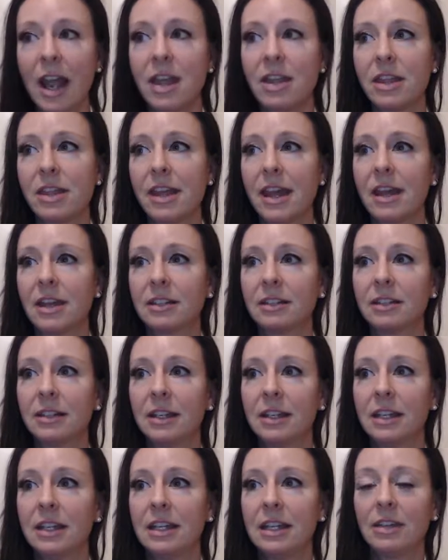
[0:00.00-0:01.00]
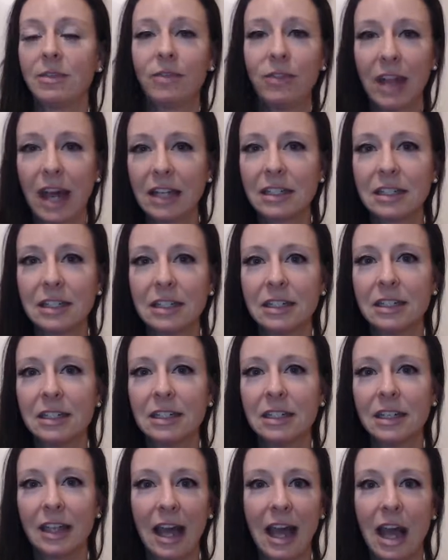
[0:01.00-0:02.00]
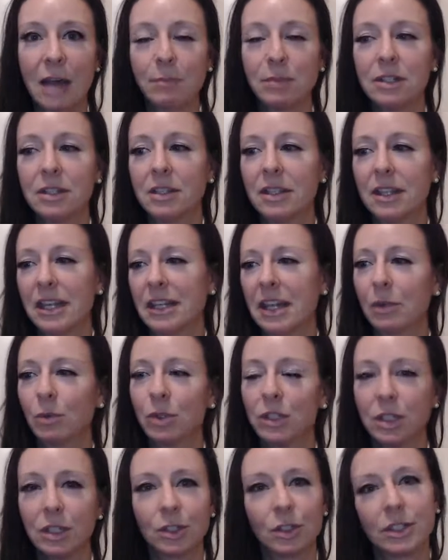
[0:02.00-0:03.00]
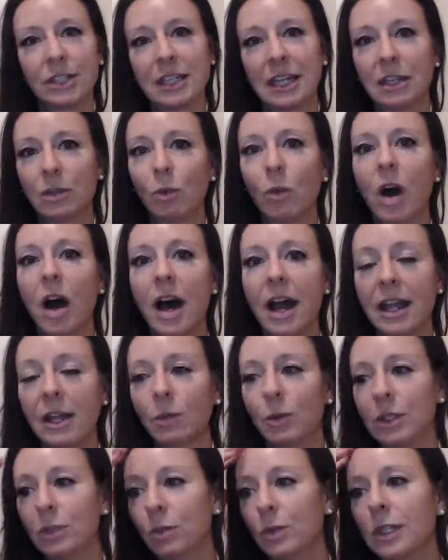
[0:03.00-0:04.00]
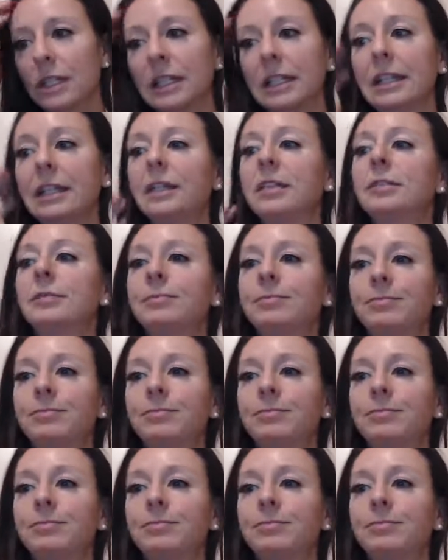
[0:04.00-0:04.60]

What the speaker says: And then if that didn't happen, then I wouldn't understand why, when really